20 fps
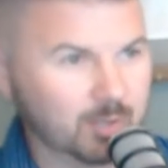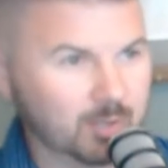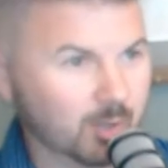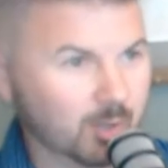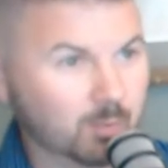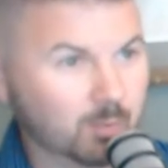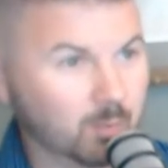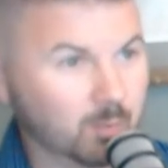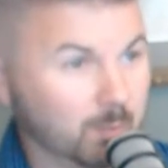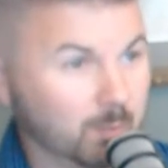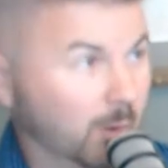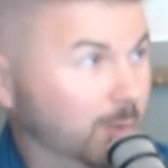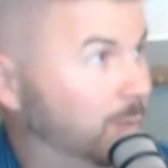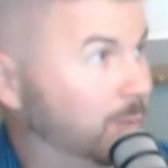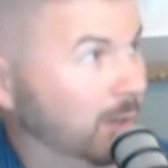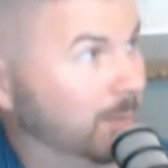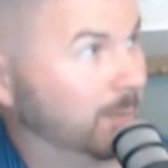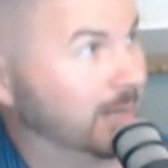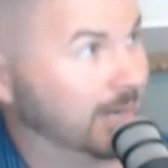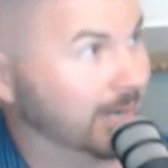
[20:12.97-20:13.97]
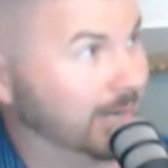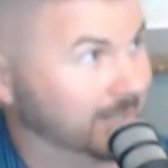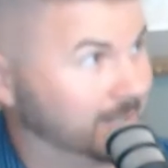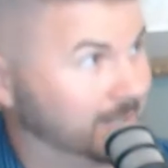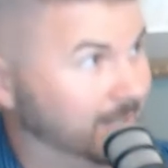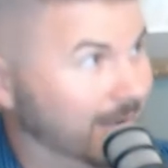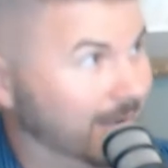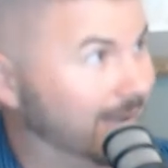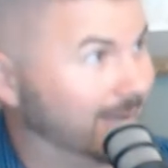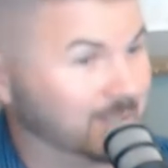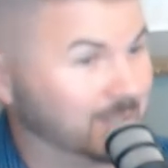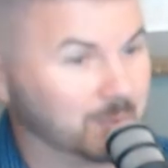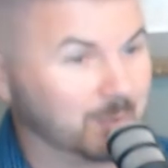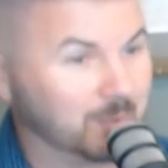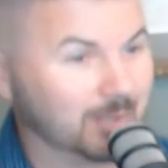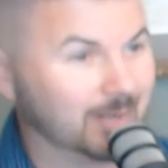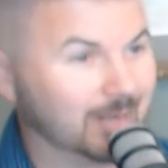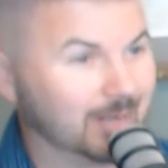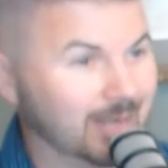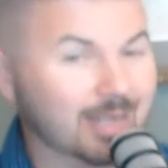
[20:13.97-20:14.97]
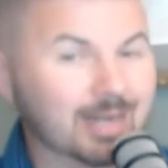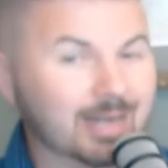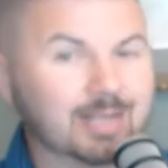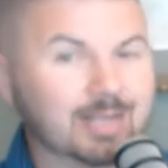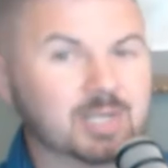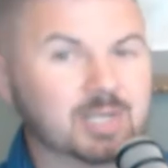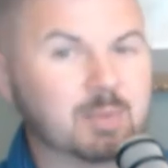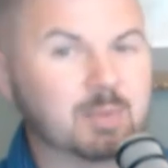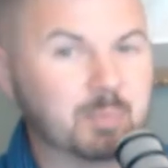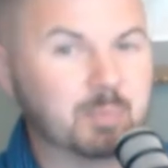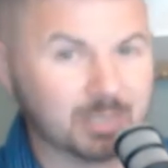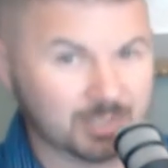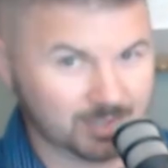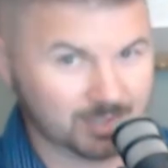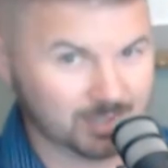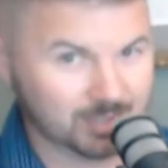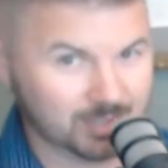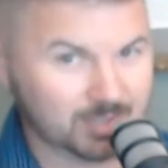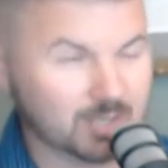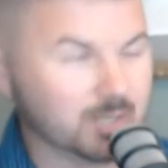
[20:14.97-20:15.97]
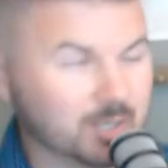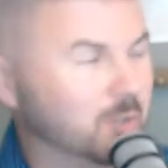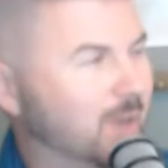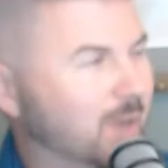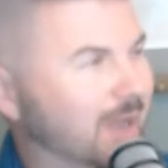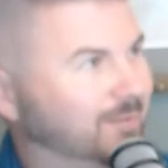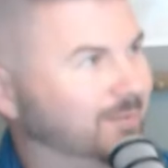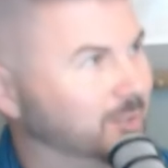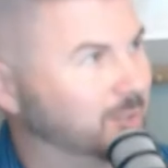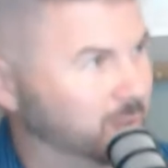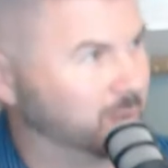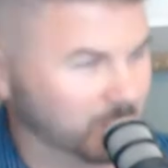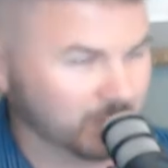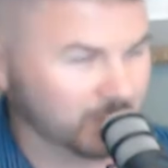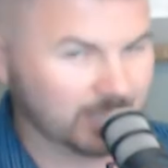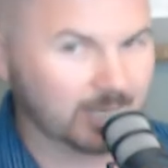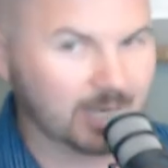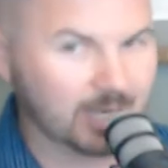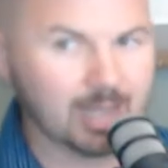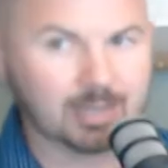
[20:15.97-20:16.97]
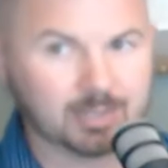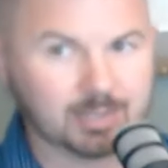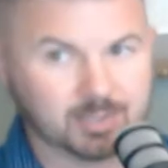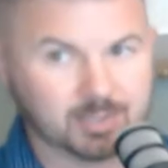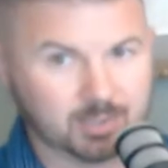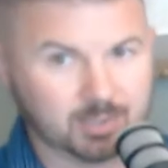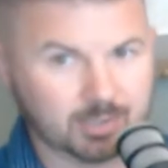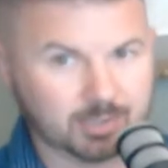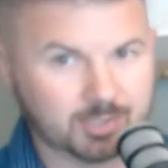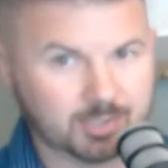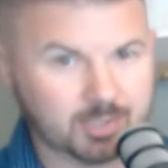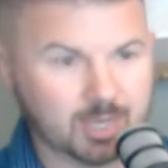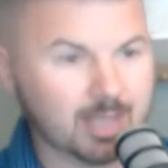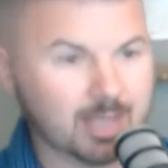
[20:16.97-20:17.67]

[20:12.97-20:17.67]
We both want to be nice guys, but it is a business and you have to treat it as such.